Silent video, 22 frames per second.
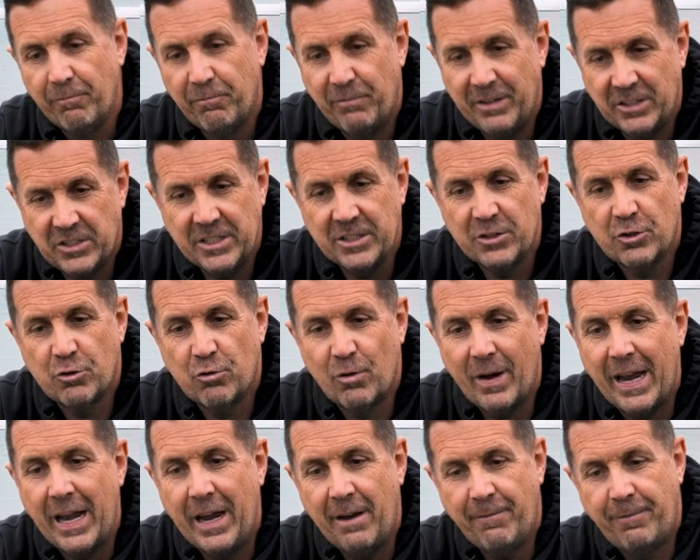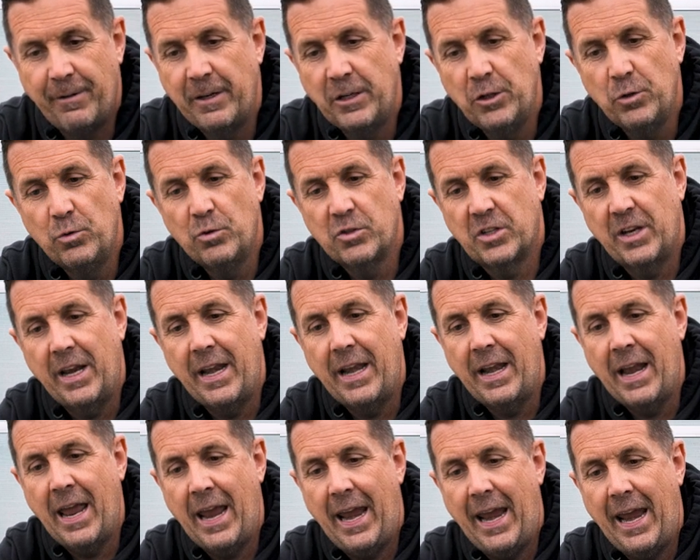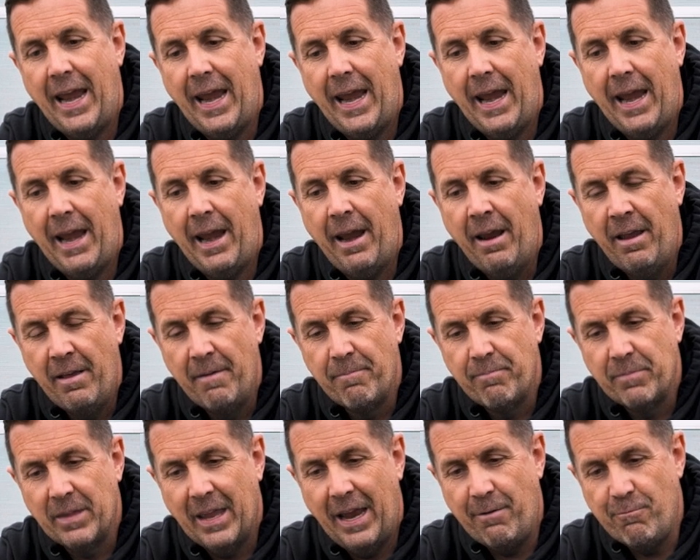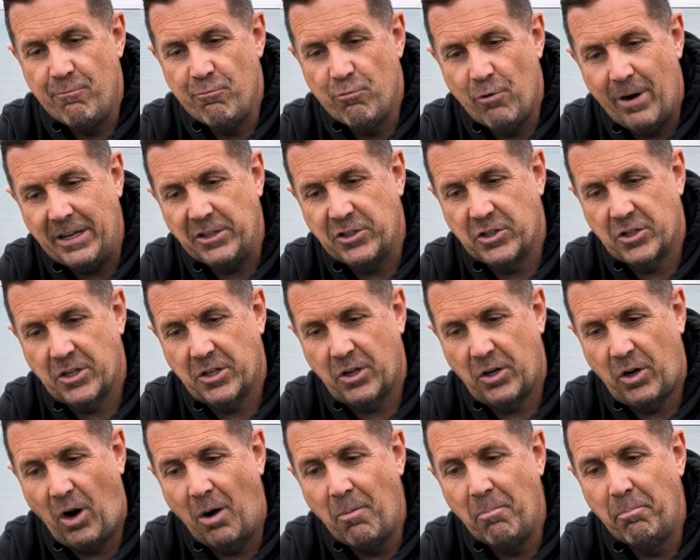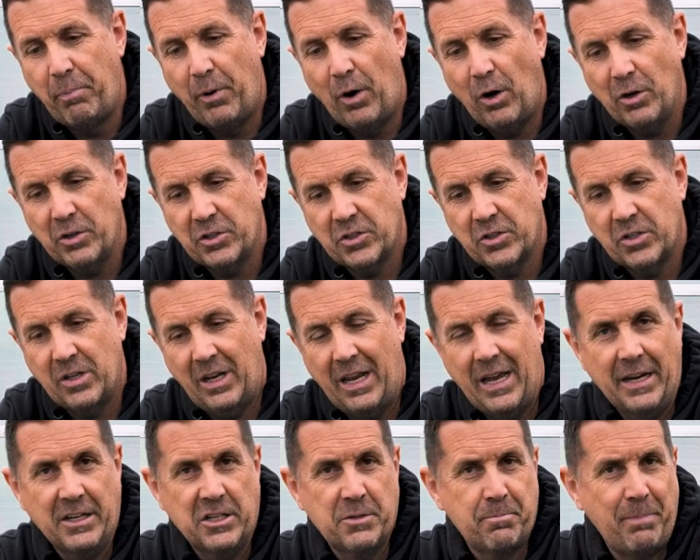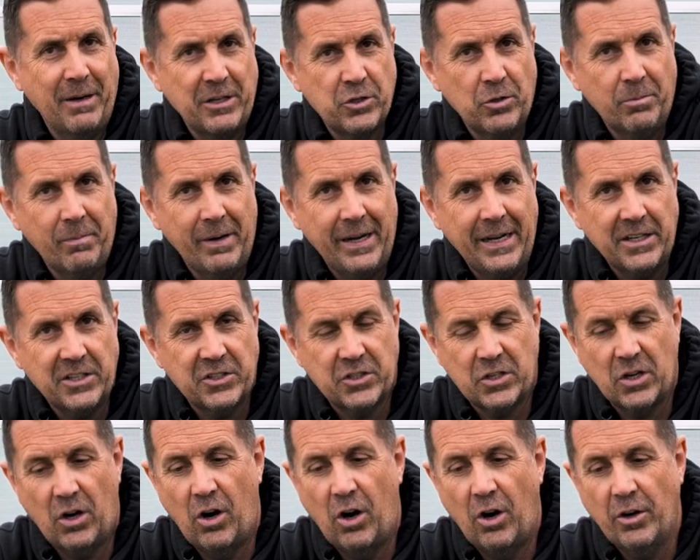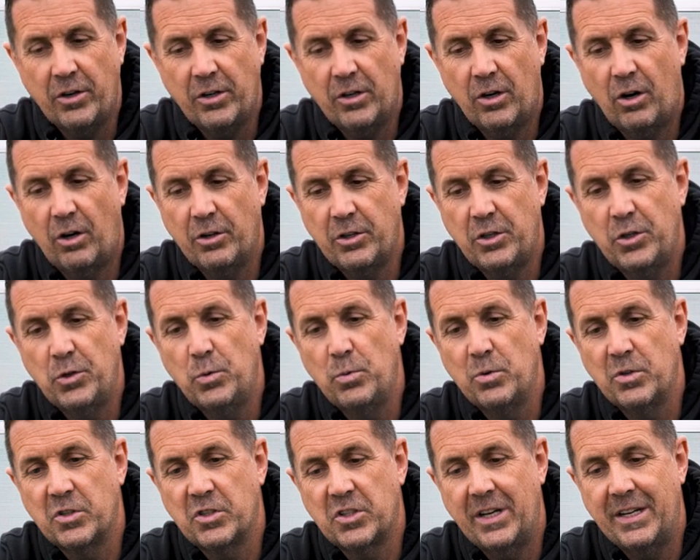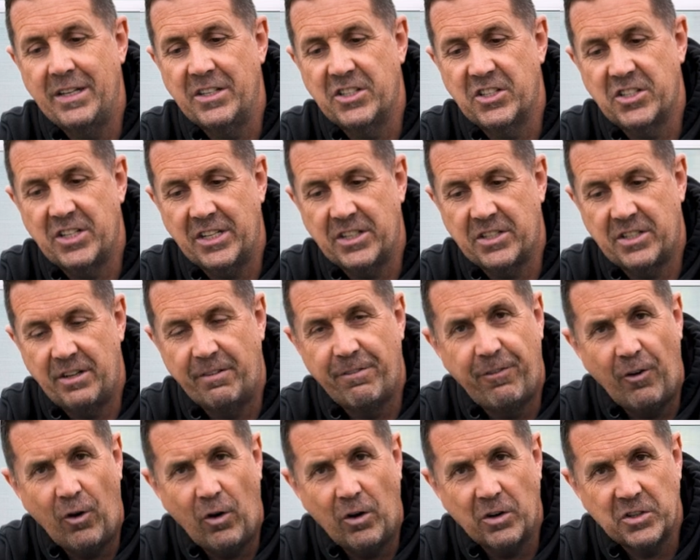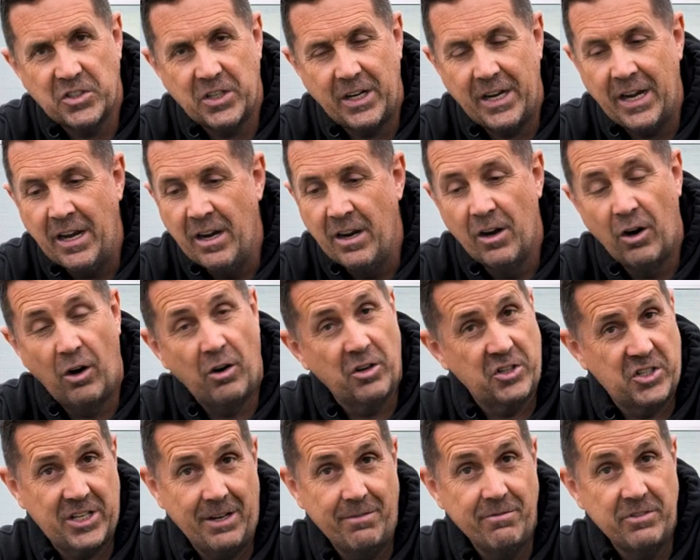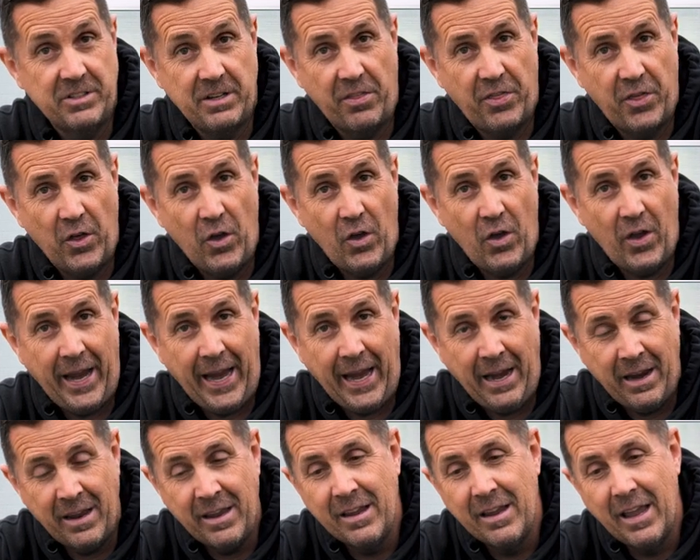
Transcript: This is great if you're using a enriched compost like Special Mix, or you're using 60-40 or 70-30.